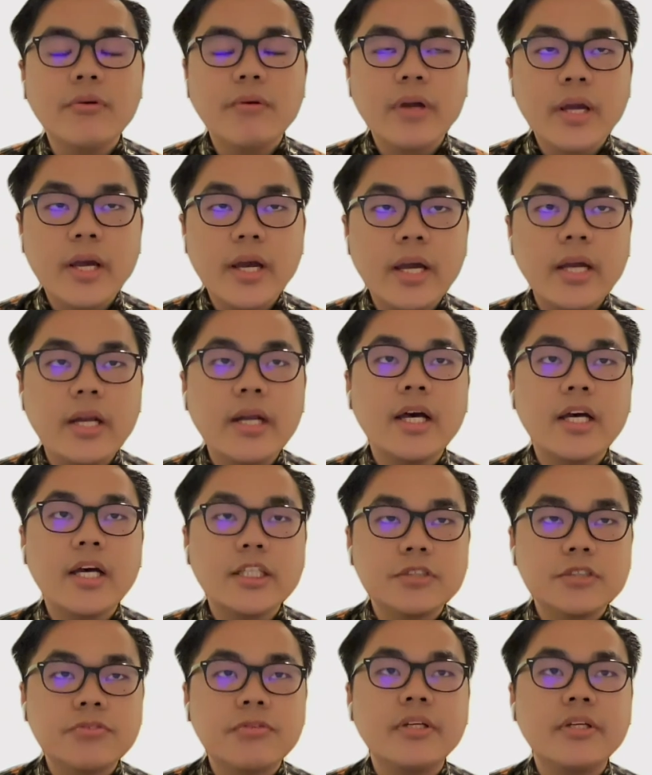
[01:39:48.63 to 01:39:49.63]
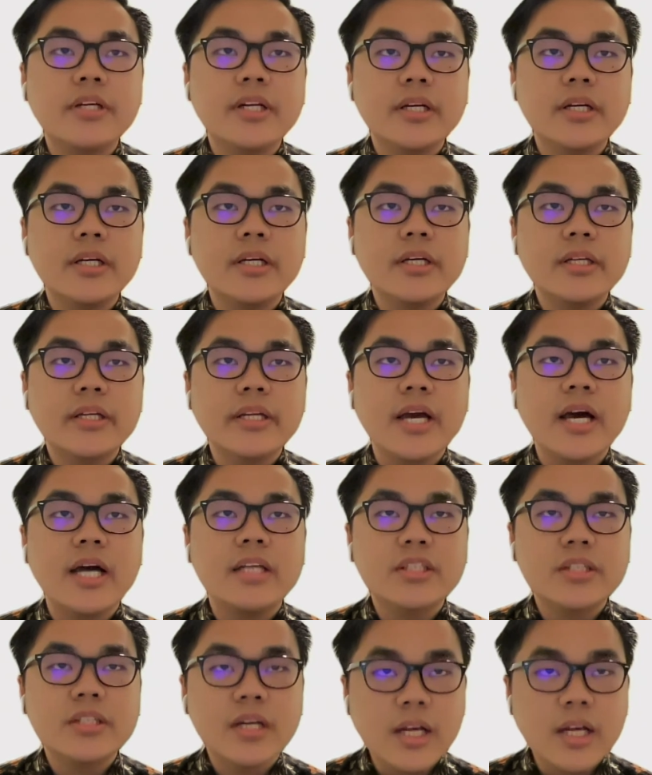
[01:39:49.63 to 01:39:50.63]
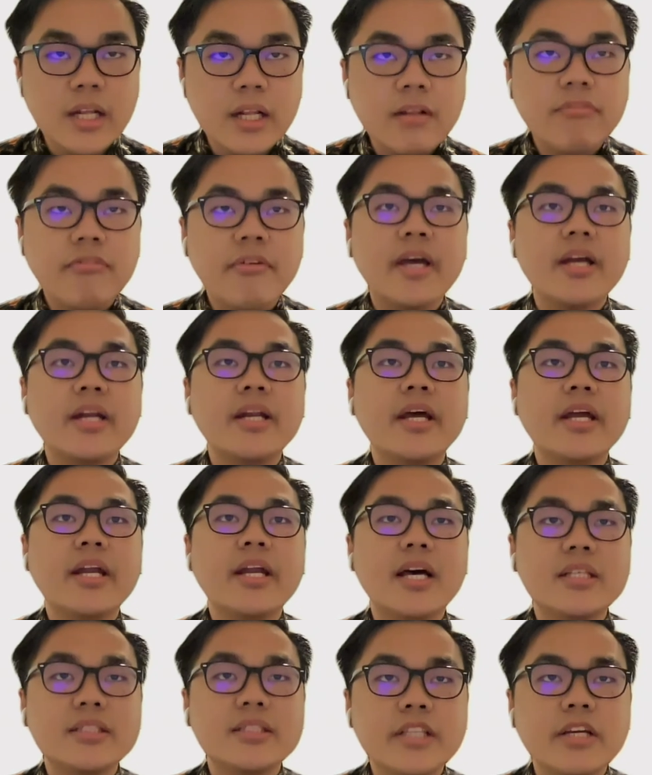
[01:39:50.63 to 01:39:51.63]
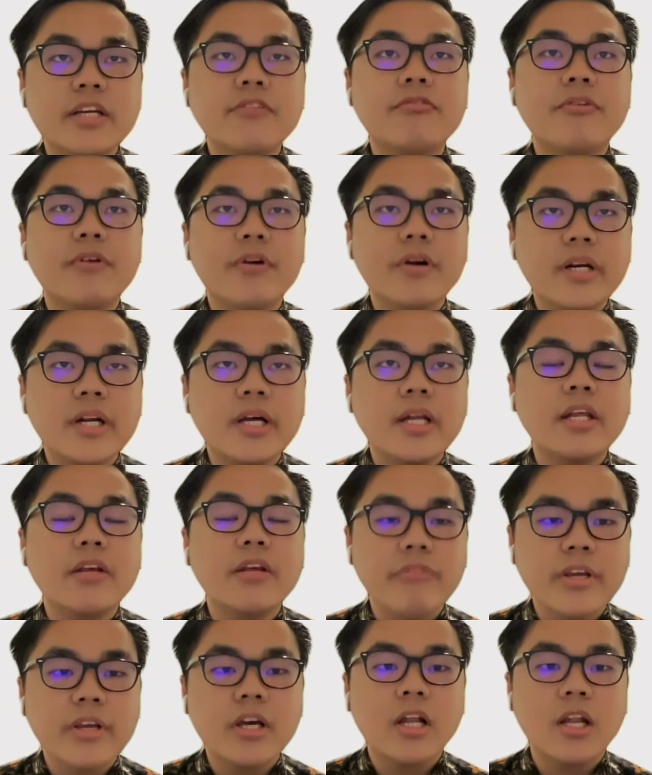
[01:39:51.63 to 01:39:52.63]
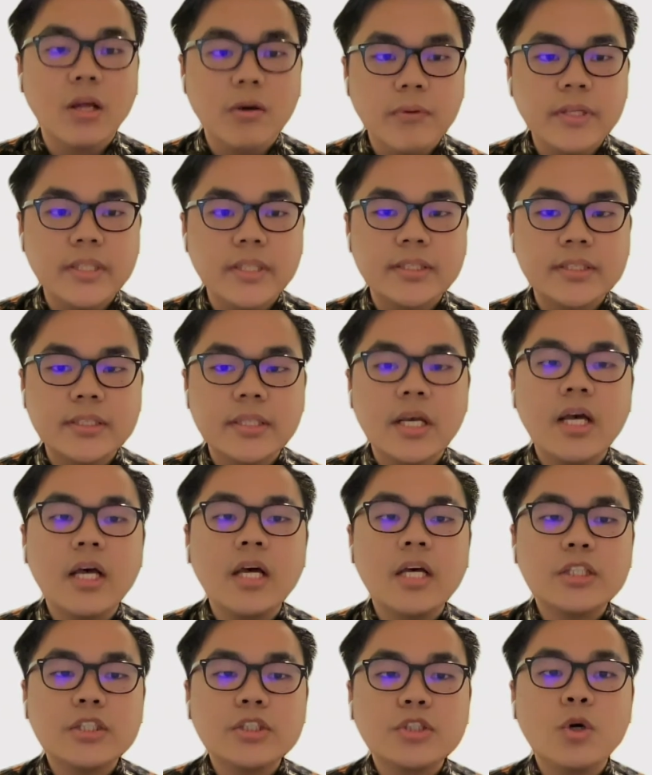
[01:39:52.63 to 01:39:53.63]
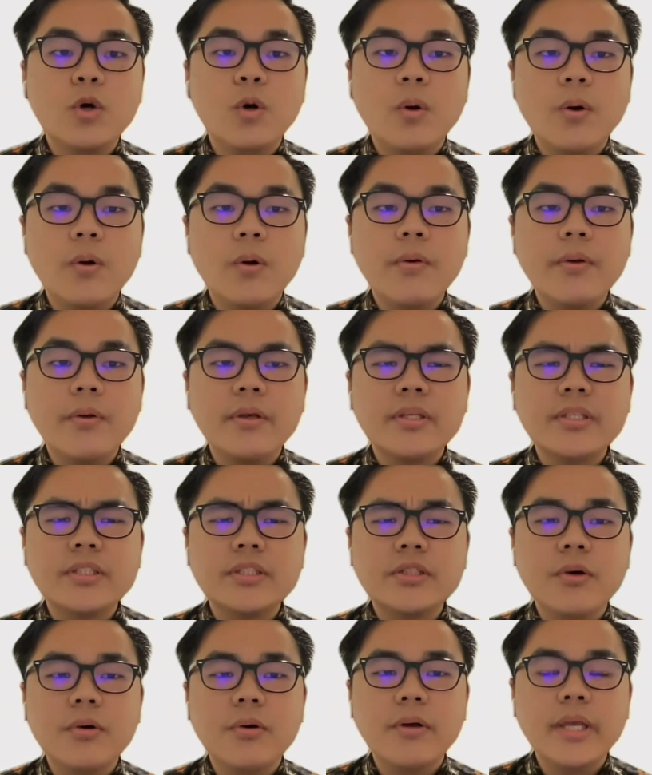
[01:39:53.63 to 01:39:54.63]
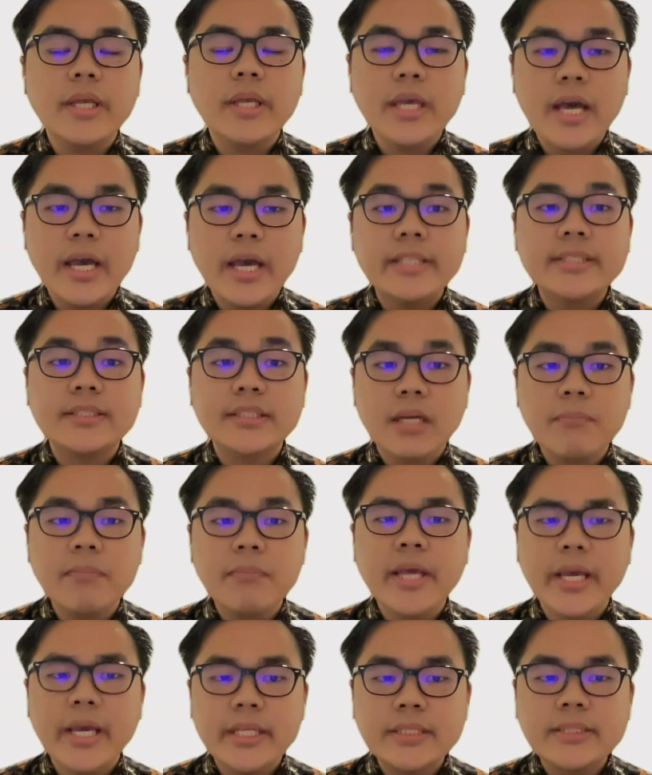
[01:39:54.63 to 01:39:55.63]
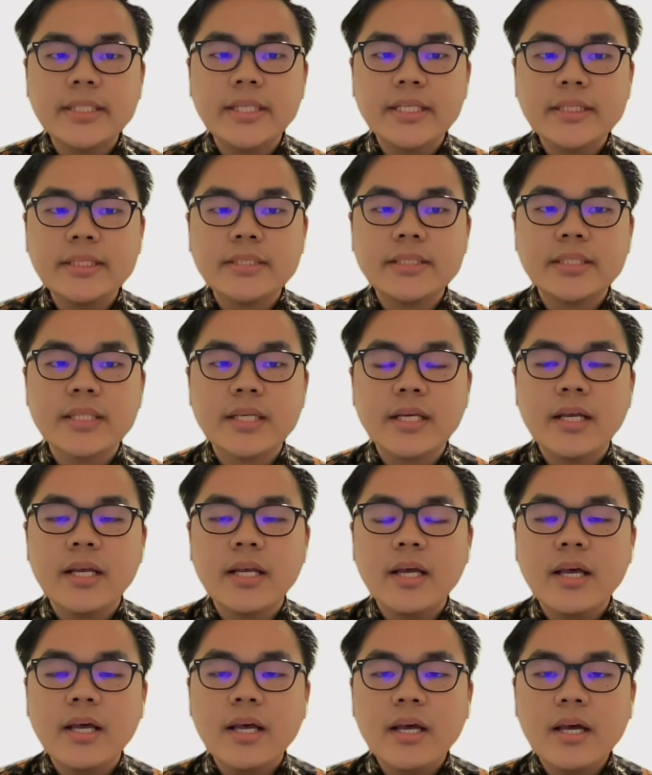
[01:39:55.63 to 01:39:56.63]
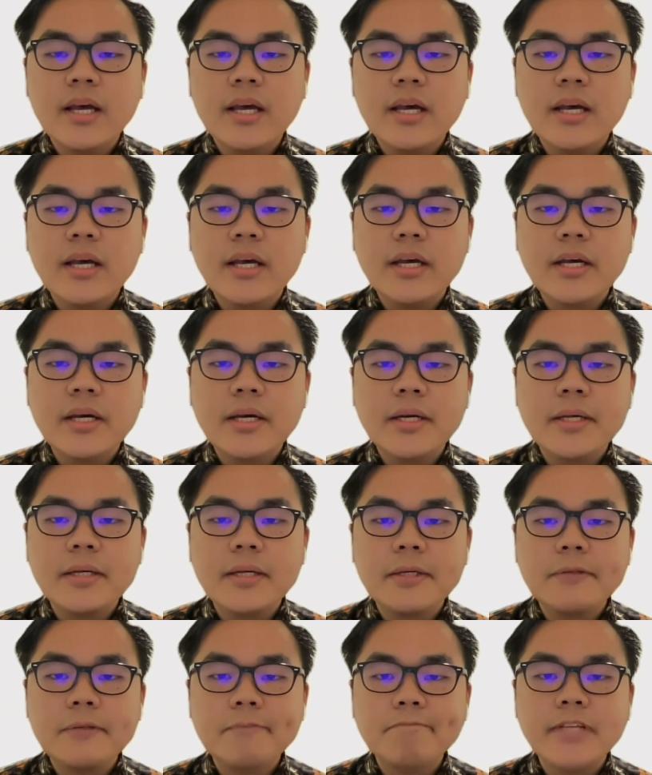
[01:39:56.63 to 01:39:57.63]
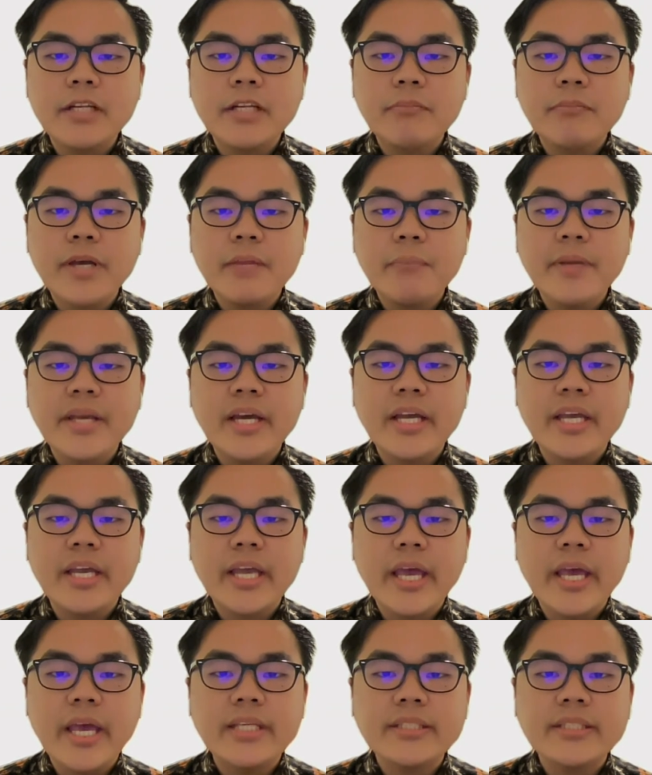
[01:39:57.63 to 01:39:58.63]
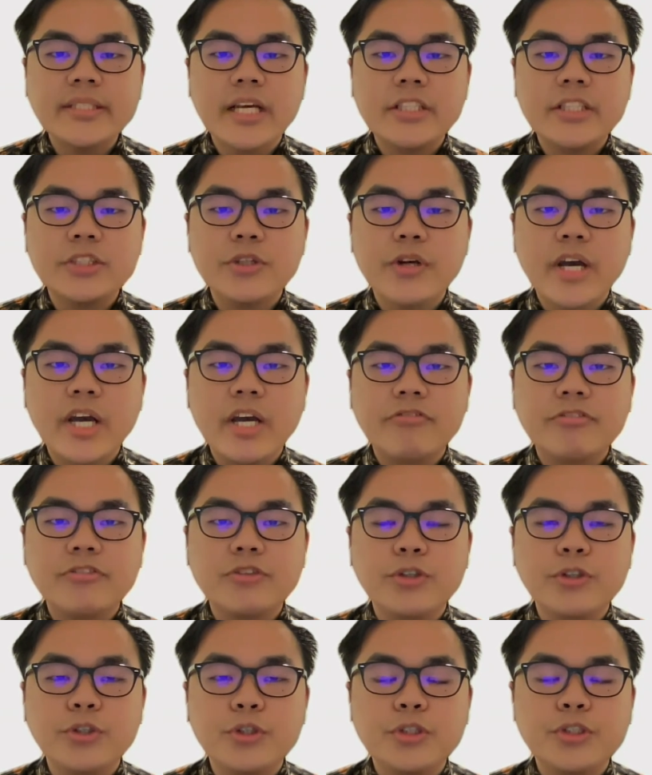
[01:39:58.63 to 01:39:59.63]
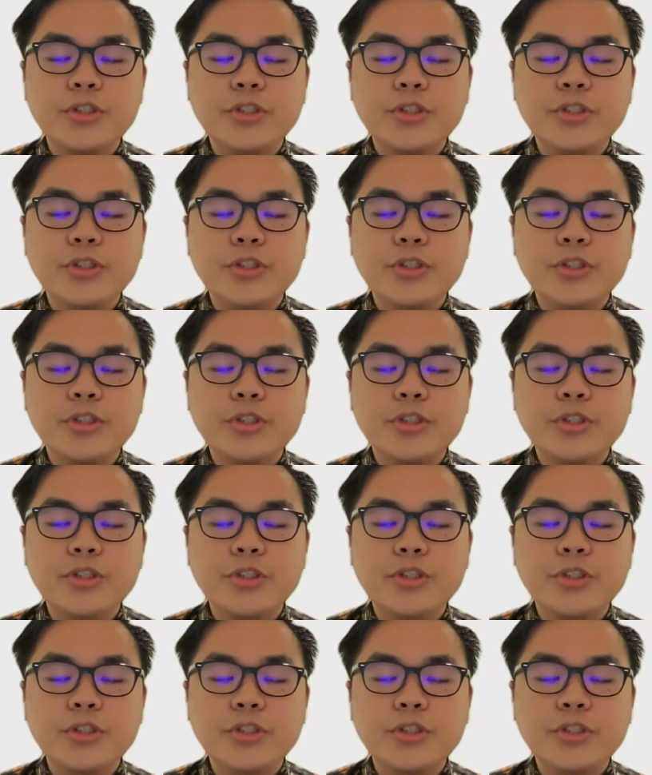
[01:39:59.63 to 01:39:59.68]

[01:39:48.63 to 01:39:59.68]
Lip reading: you can ask for the other half, and then asking for the living allowance. So yeah, in some cases, there might be a case that you have to